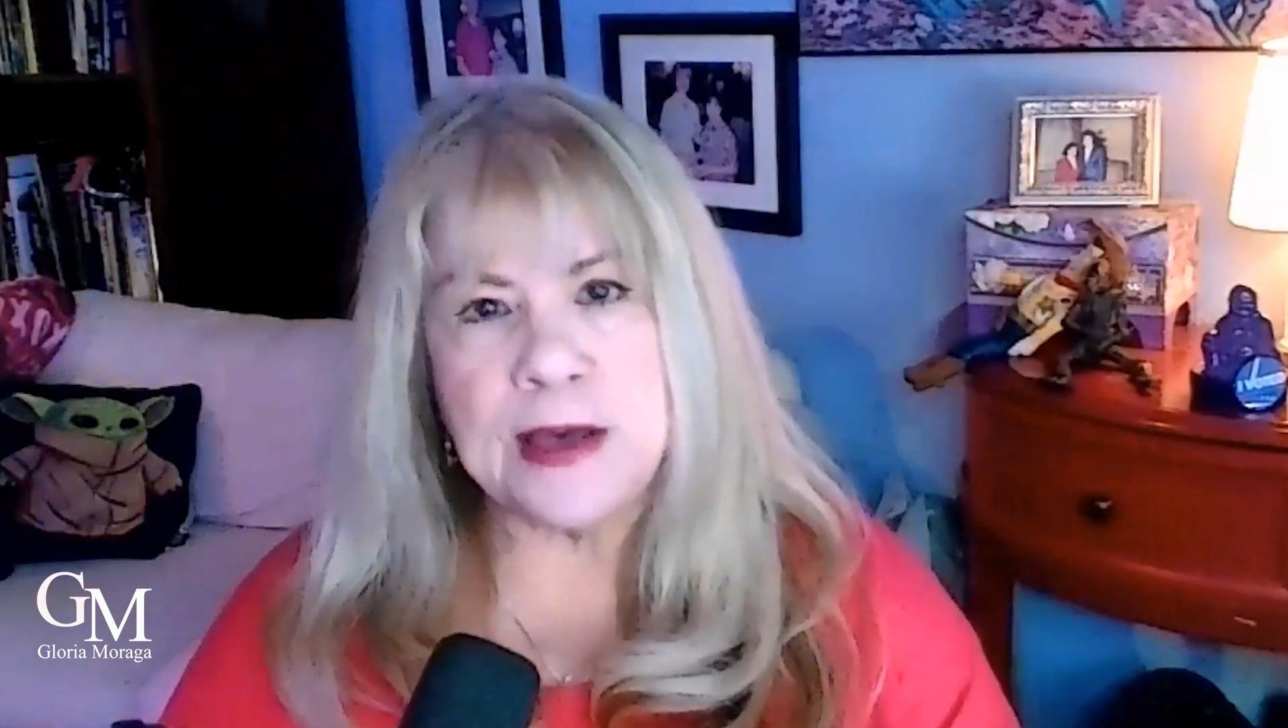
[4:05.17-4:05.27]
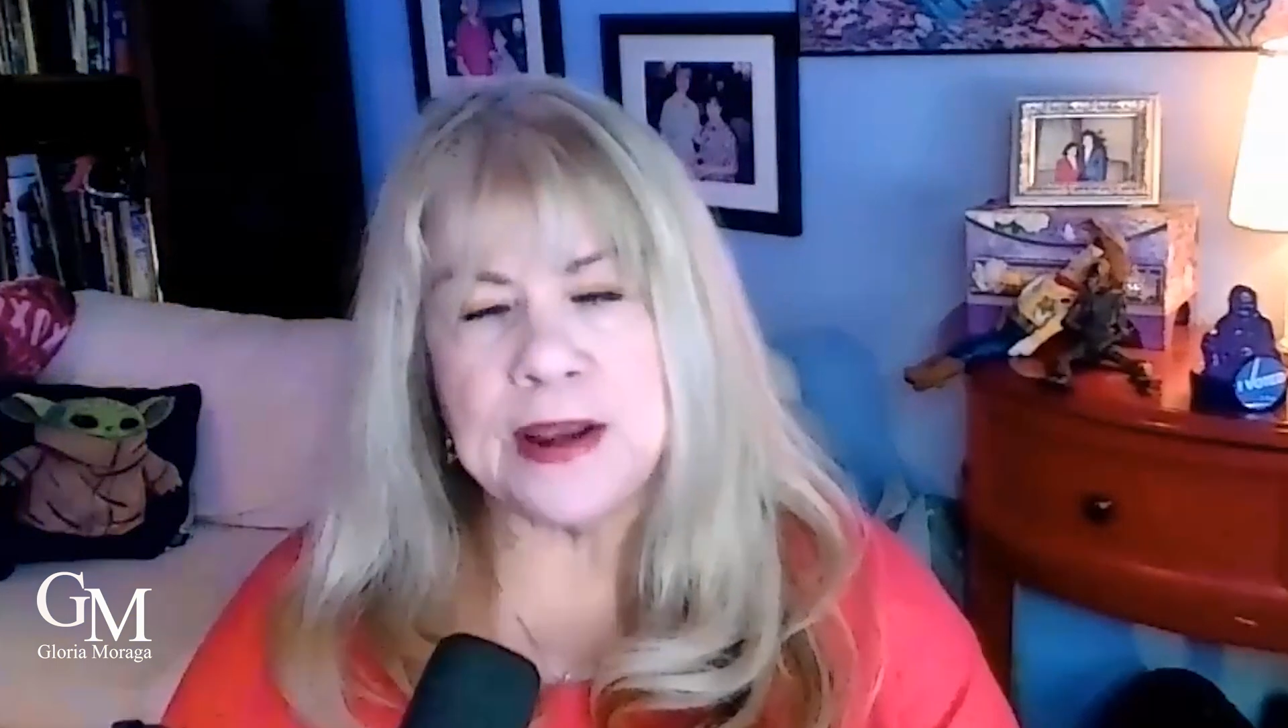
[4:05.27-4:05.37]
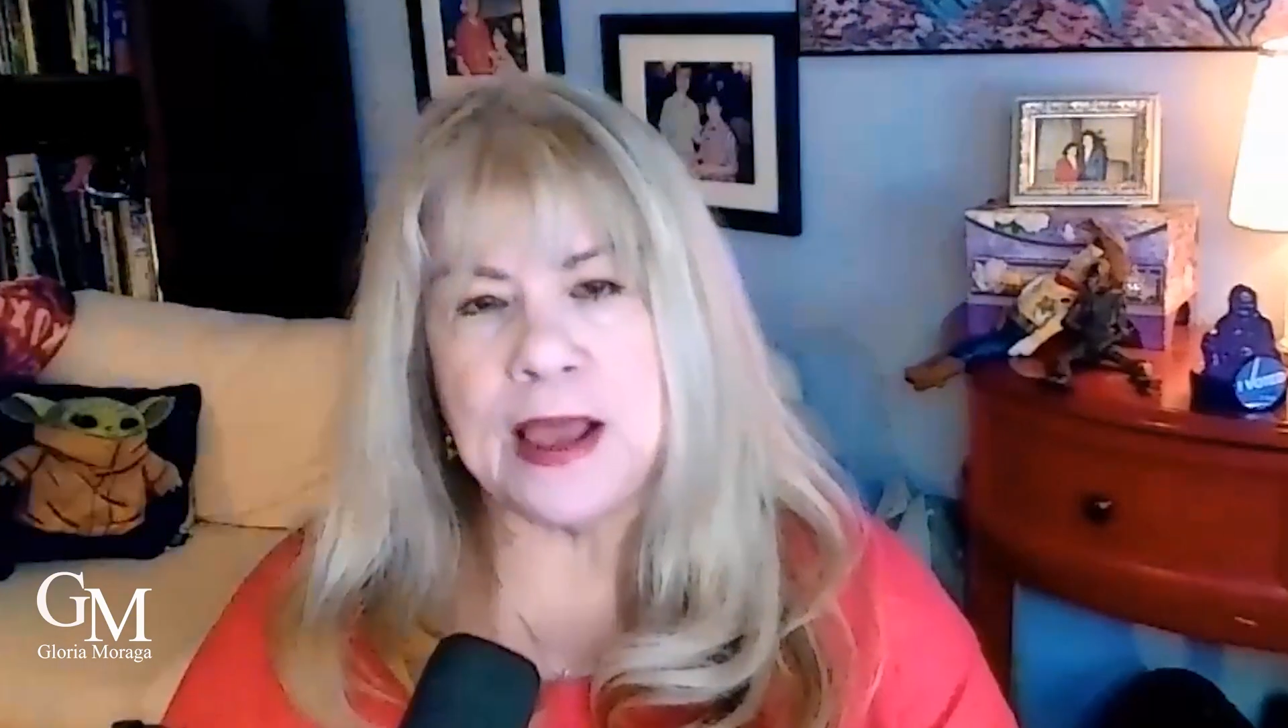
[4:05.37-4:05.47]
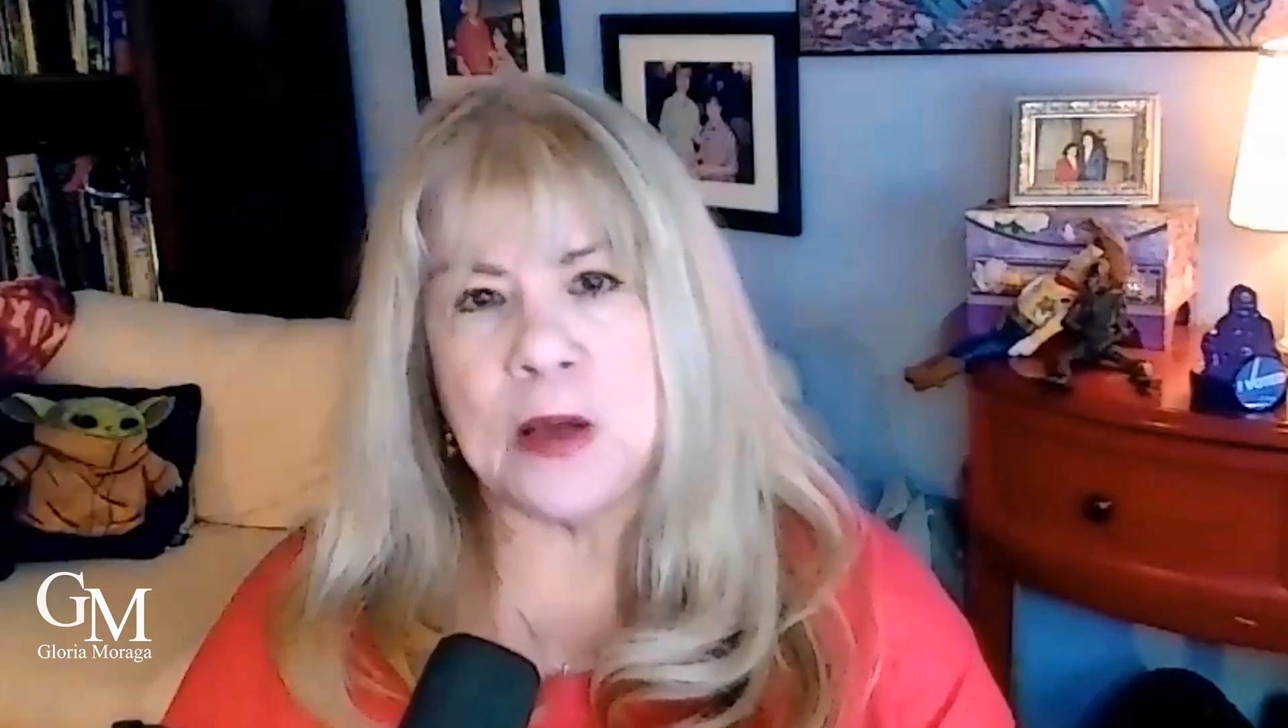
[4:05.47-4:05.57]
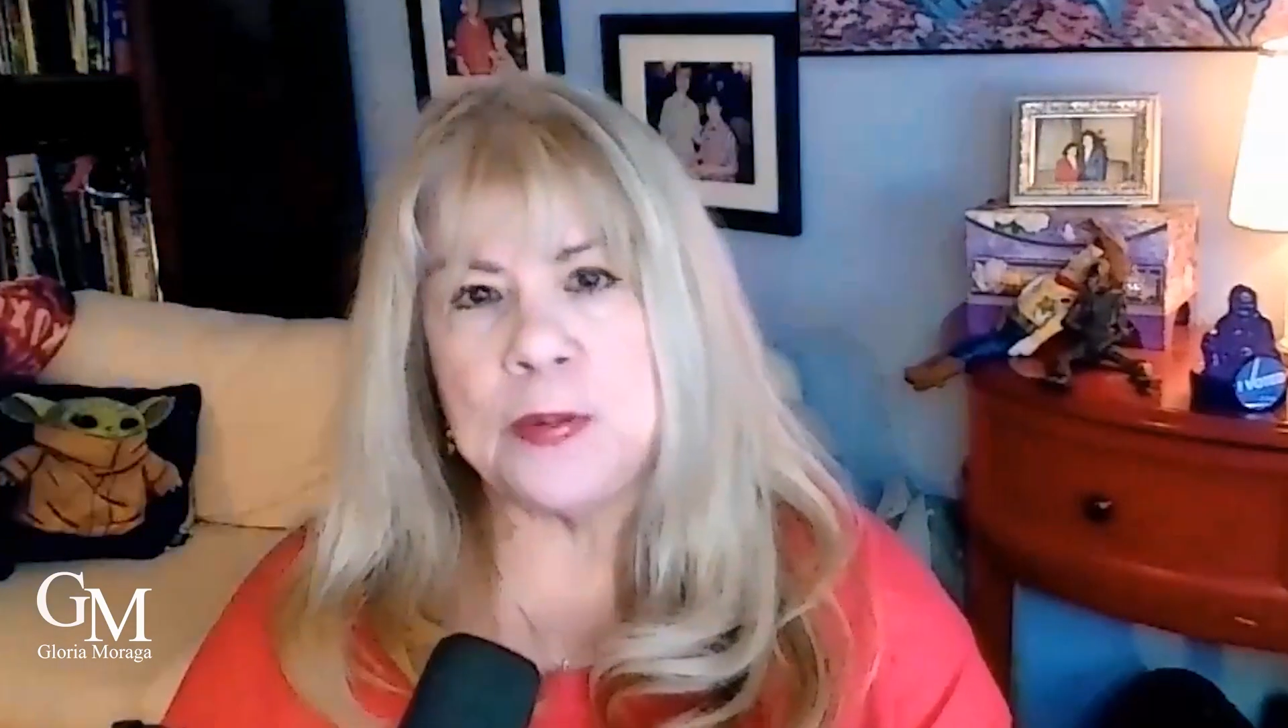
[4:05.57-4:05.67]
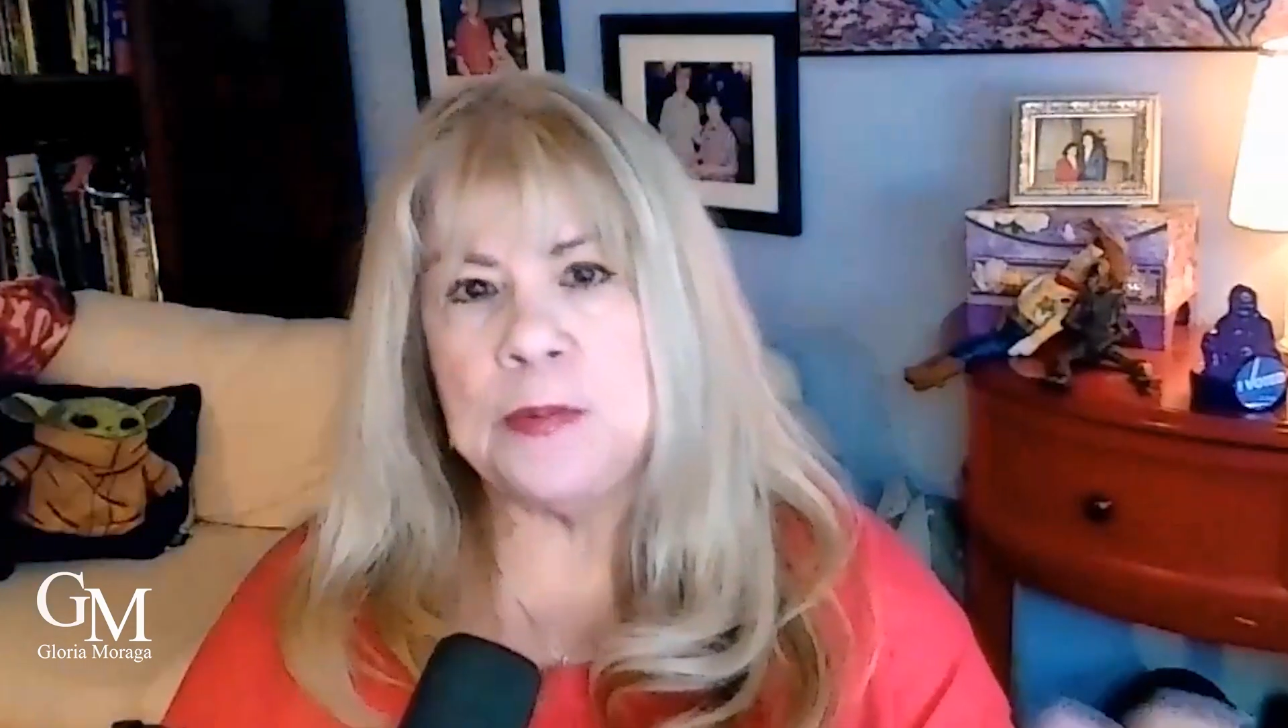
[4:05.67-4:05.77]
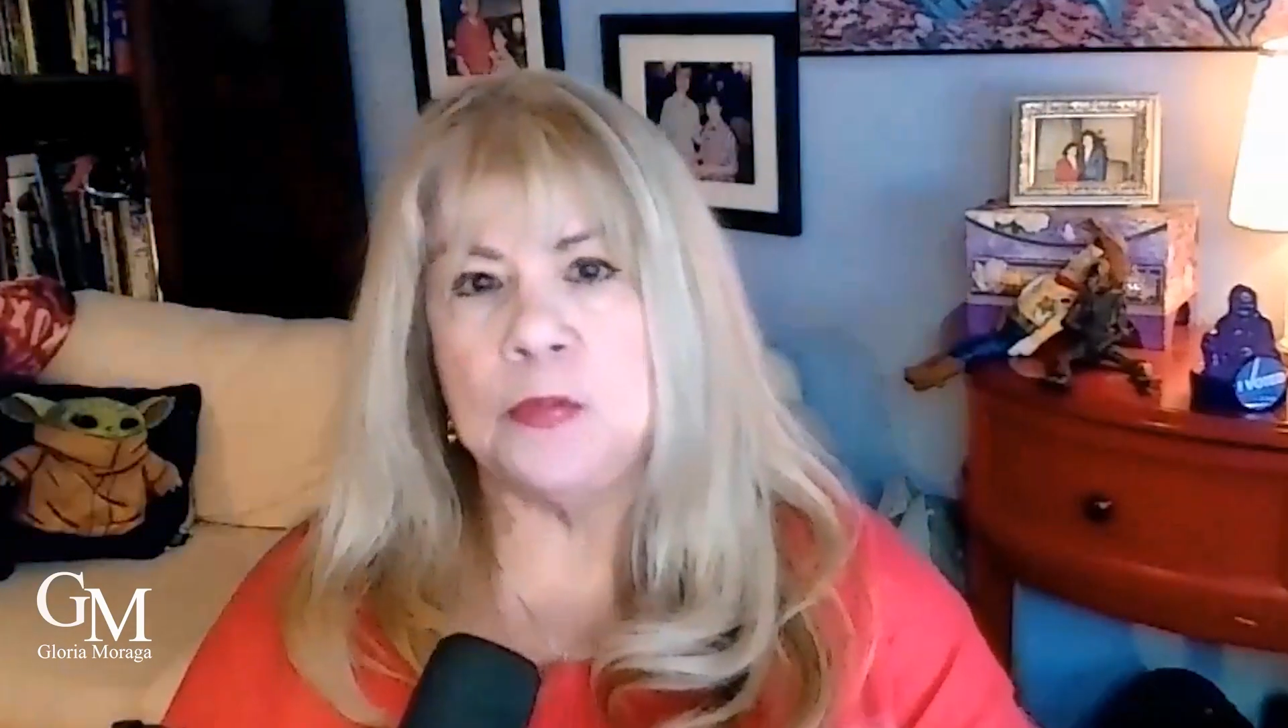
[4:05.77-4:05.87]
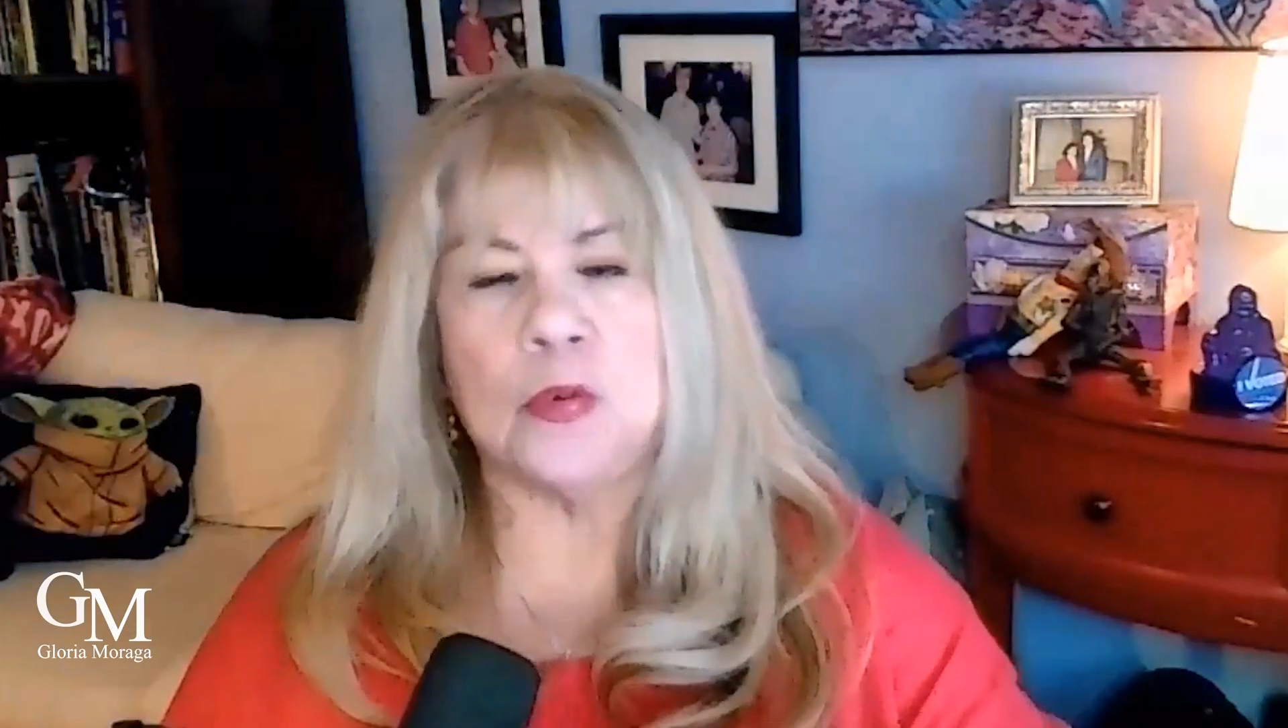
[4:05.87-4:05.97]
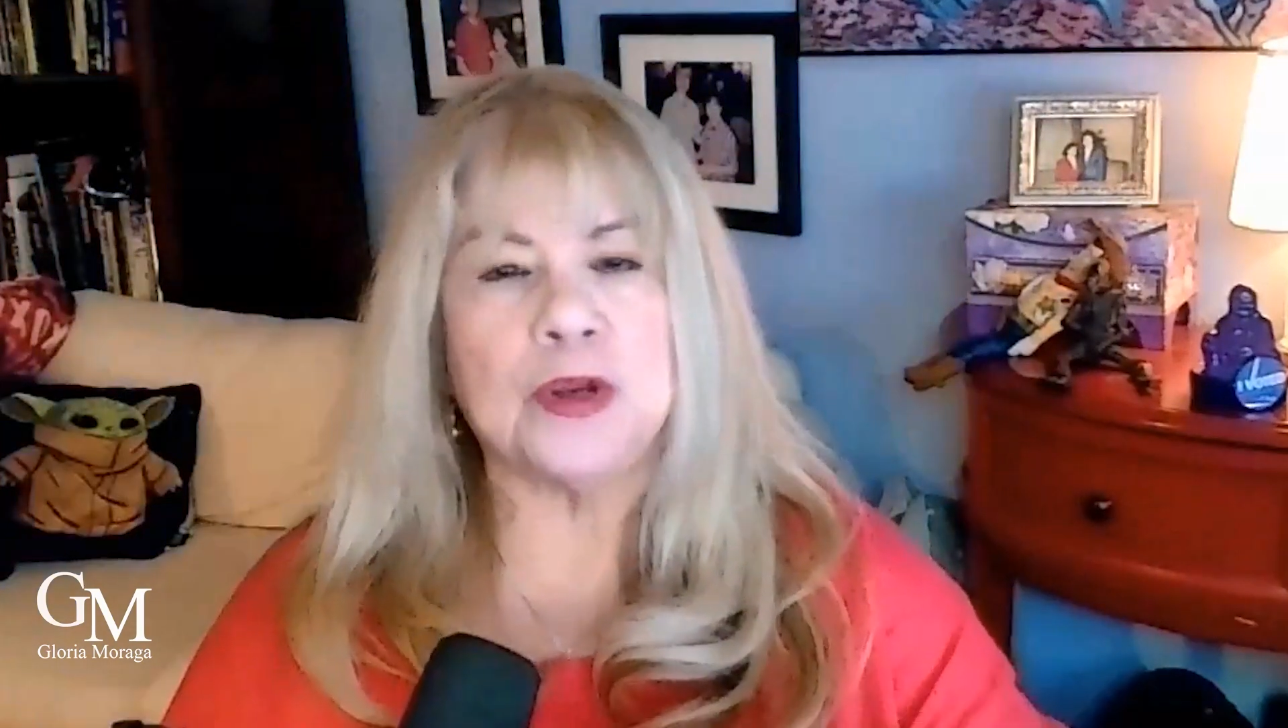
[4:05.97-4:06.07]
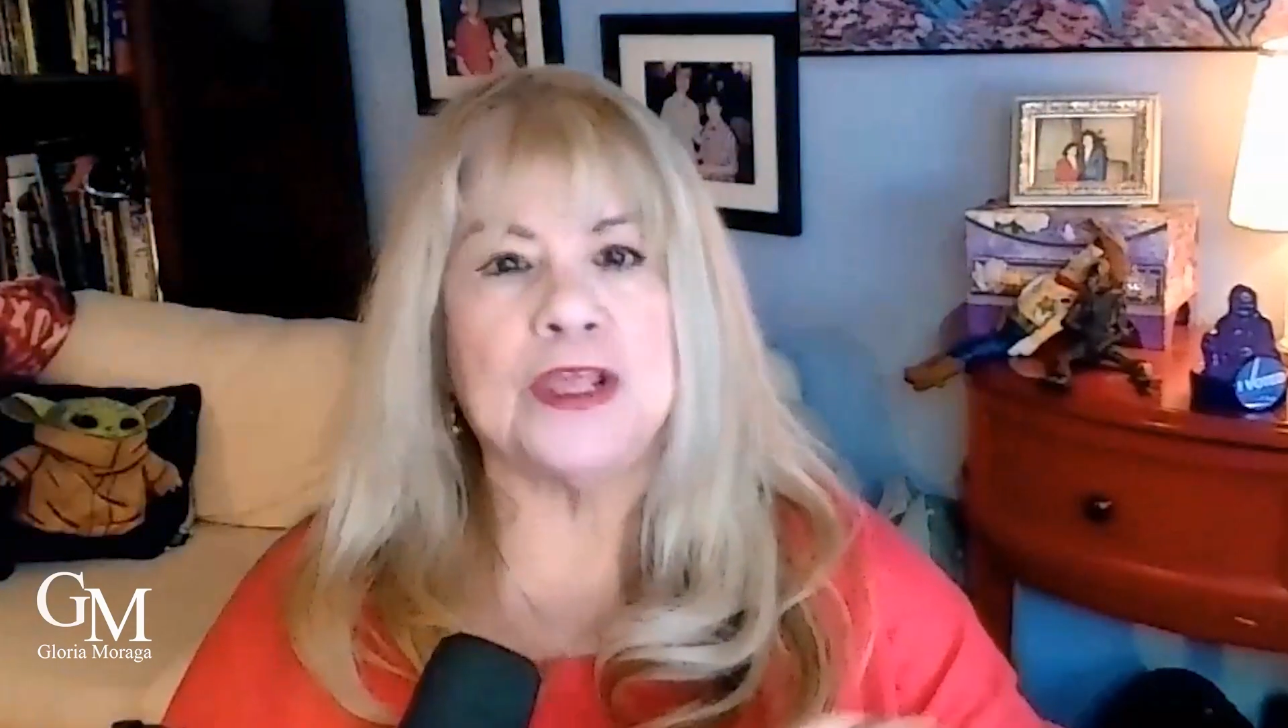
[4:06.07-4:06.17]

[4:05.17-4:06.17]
how people weren't